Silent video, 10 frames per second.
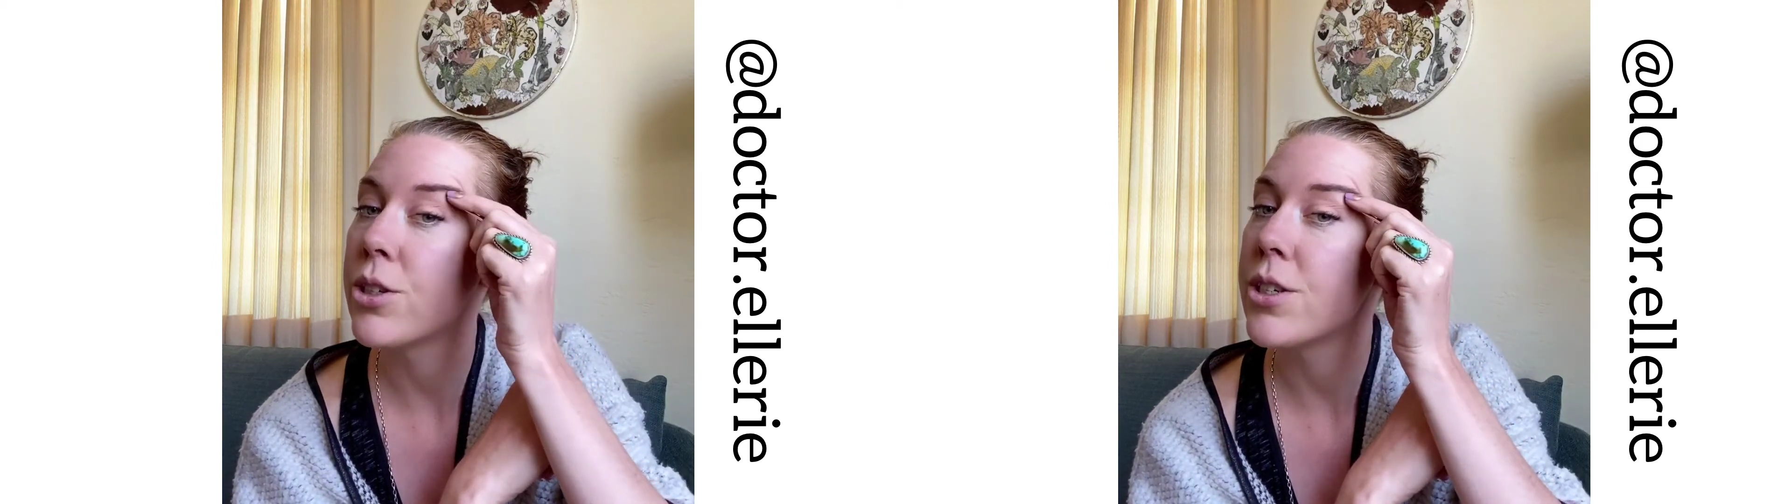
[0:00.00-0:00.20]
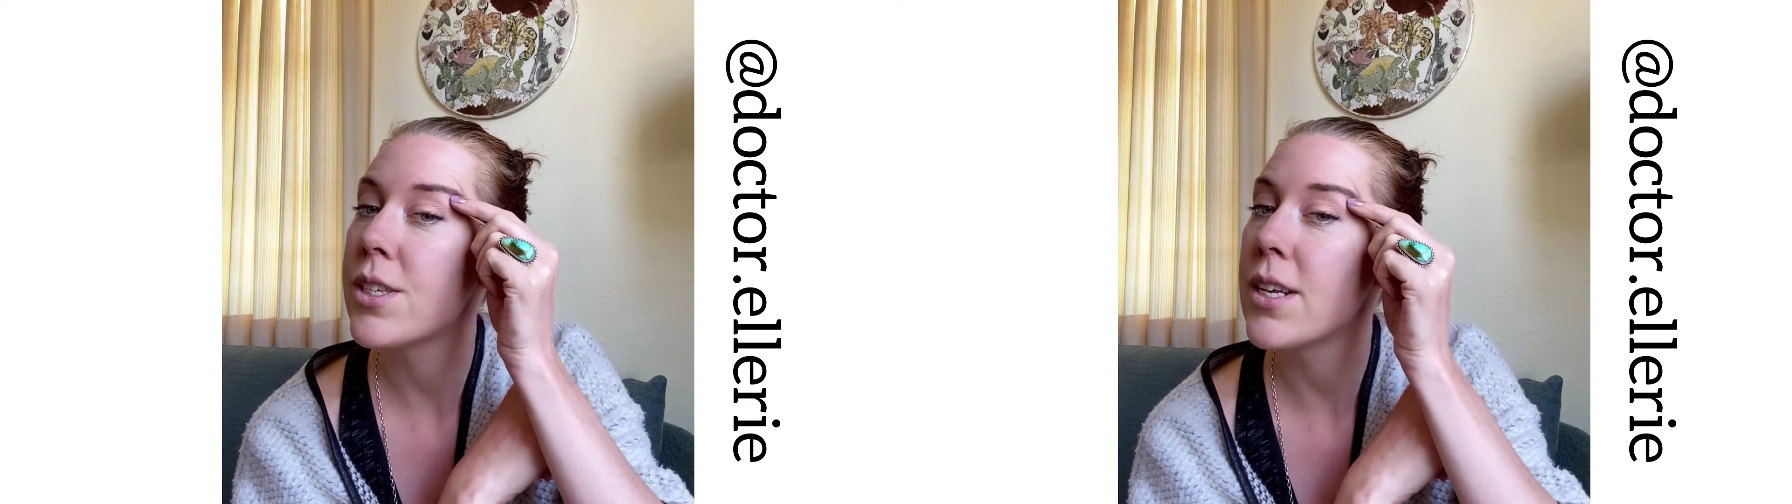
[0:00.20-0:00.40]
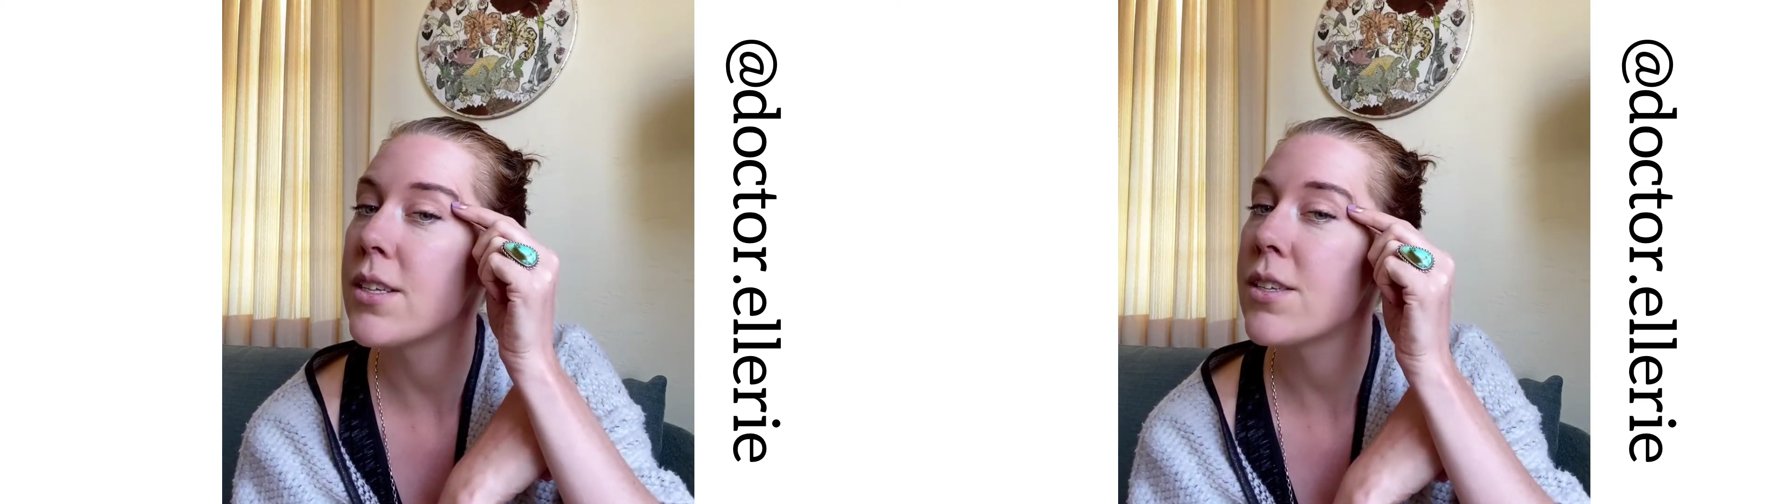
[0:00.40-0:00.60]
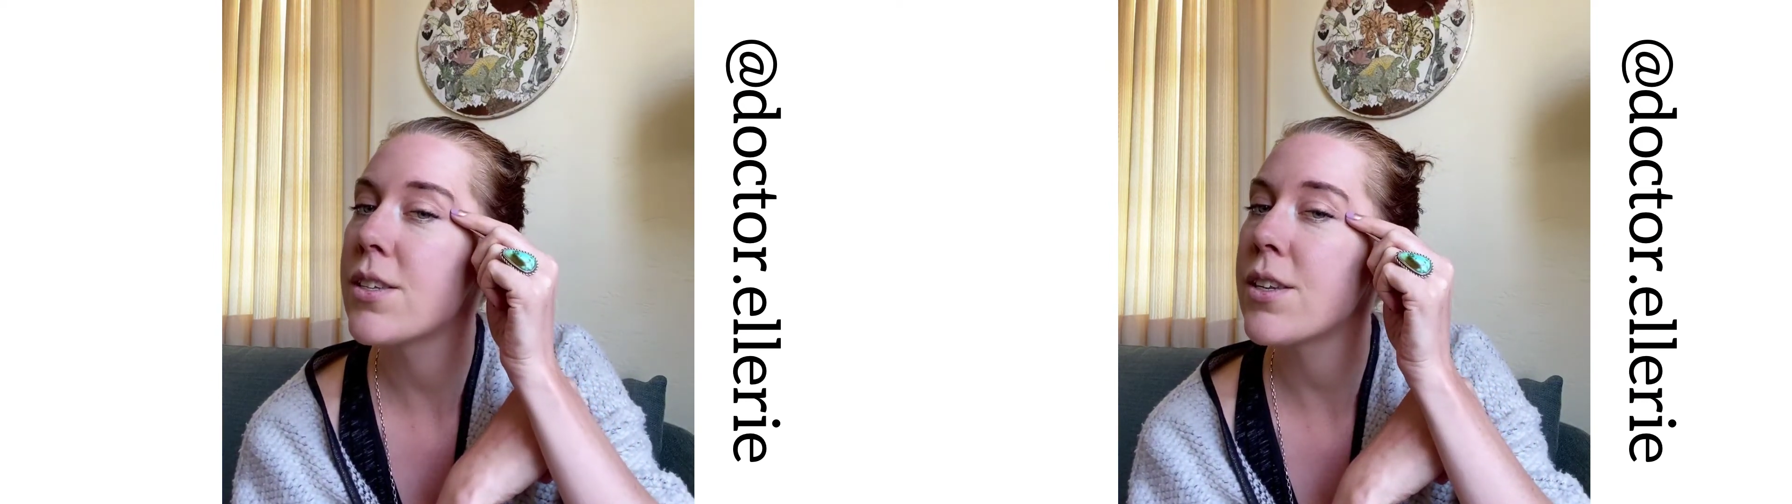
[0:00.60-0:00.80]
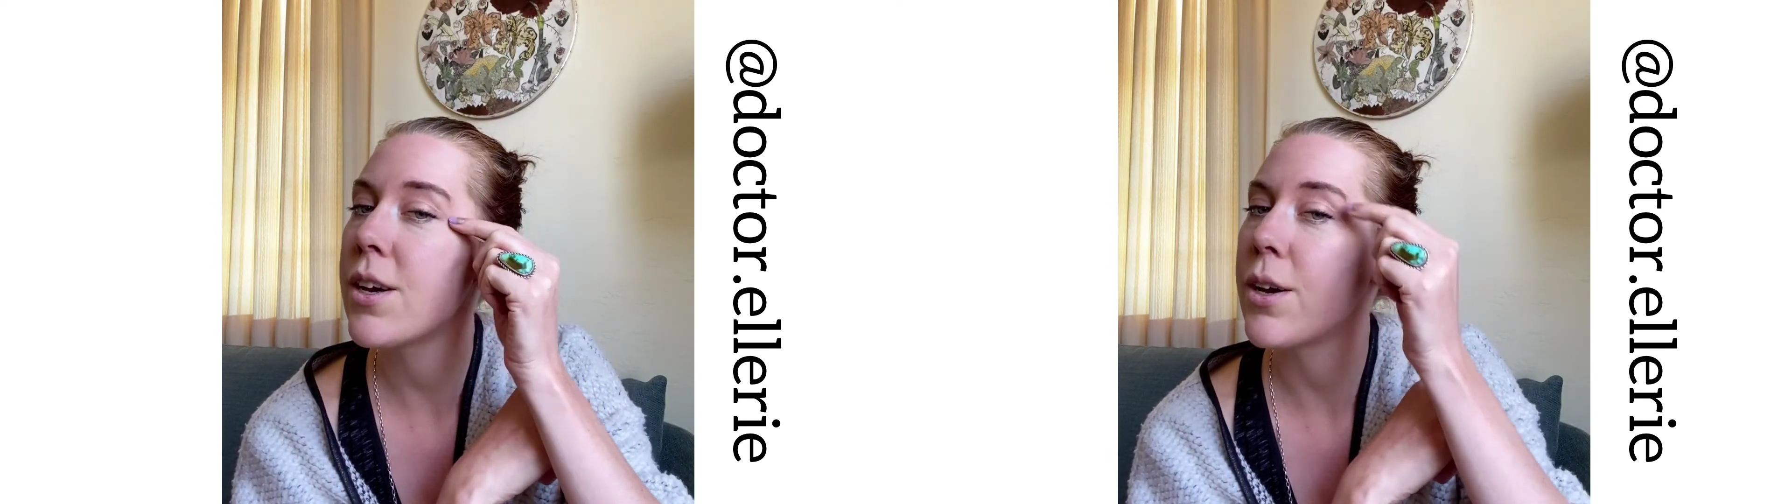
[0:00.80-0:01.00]
sense.
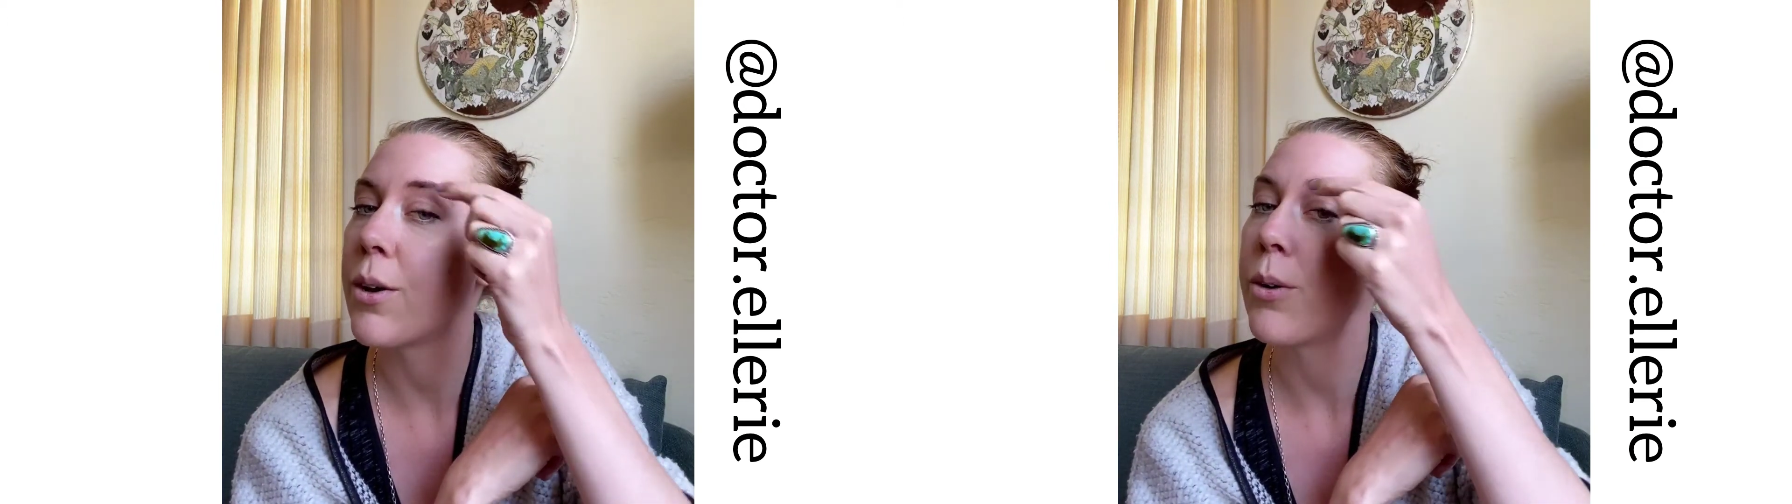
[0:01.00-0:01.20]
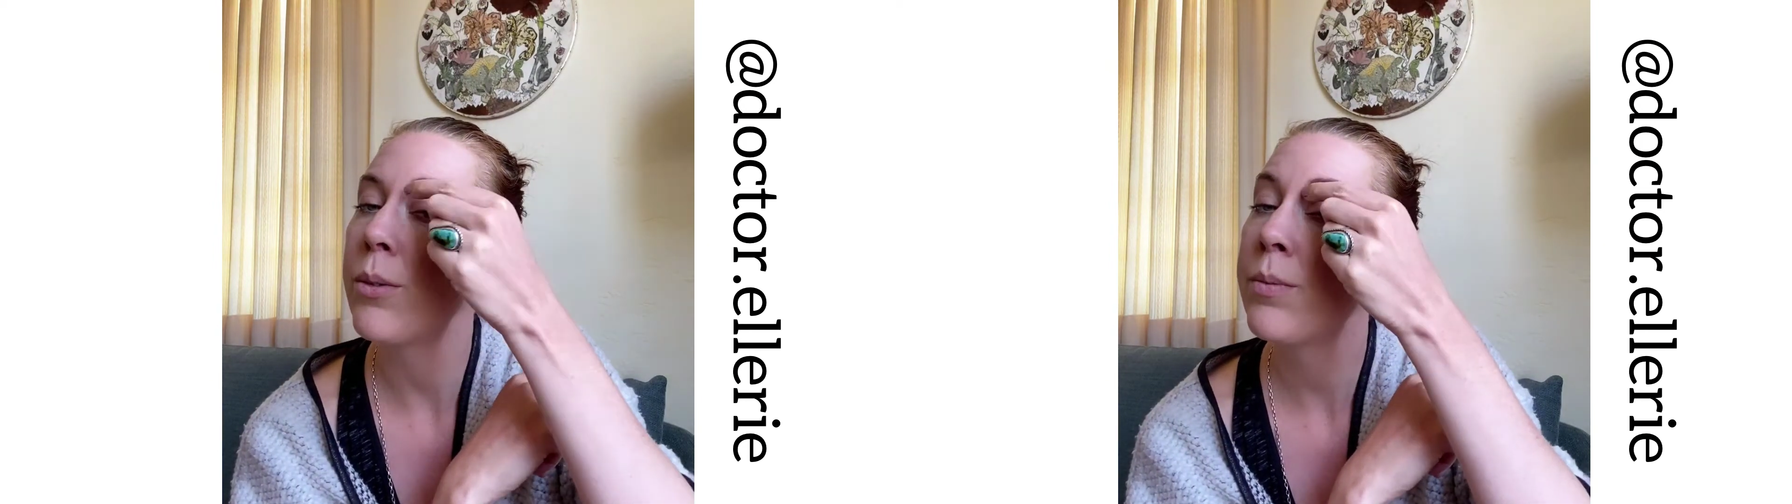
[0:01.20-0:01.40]
So